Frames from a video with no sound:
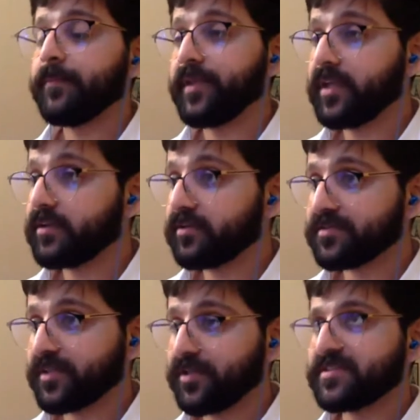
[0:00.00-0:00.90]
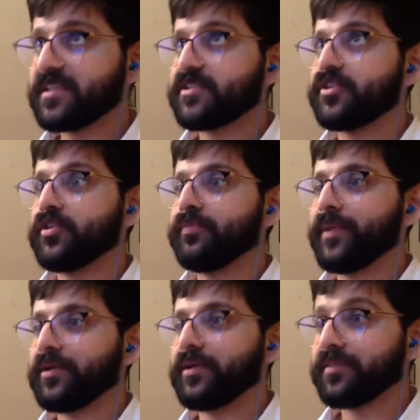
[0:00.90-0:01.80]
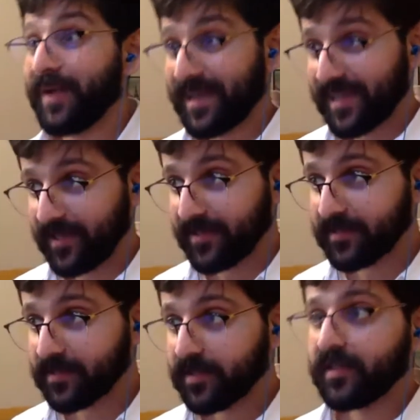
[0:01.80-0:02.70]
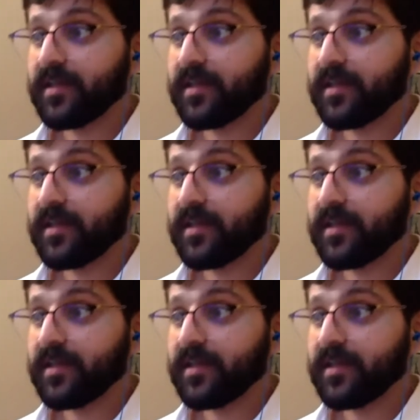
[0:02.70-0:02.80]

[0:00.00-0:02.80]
but you can also use it to build the back end,